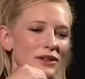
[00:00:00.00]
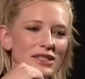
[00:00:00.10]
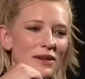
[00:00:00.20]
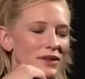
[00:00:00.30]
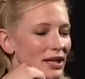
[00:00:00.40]
you
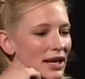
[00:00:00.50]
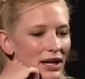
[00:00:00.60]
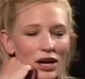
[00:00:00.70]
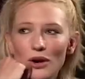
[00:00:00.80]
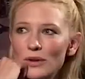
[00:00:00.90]
just have to let
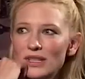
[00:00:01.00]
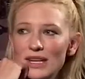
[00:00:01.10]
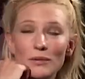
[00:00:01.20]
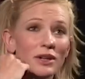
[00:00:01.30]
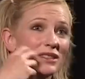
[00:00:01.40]
it go and
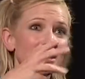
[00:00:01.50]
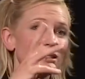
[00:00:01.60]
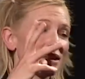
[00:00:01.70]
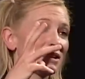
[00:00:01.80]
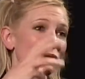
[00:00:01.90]
say, well, it's
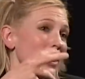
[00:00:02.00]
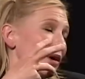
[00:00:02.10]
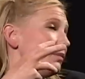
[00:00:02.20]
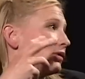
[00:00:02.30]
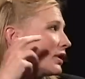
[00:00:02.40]
just, it's all
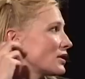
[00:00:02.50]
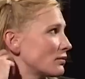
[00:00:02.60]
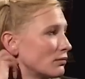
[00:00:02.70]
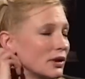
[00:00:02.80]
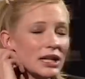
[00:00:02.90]
helpful. It's
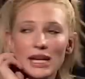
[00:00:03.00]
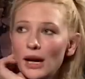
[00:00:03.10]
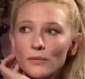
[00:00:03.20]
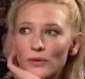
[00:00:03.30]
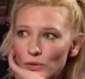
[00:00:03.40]
really
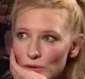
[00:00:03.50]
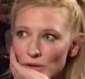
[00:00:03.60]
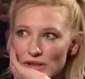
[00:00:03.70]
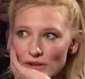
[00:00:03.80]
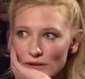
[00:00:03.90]
helpful to
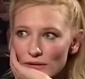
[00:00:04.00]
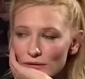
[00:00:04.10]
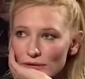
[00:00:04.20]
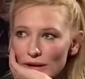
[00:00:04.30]
audition.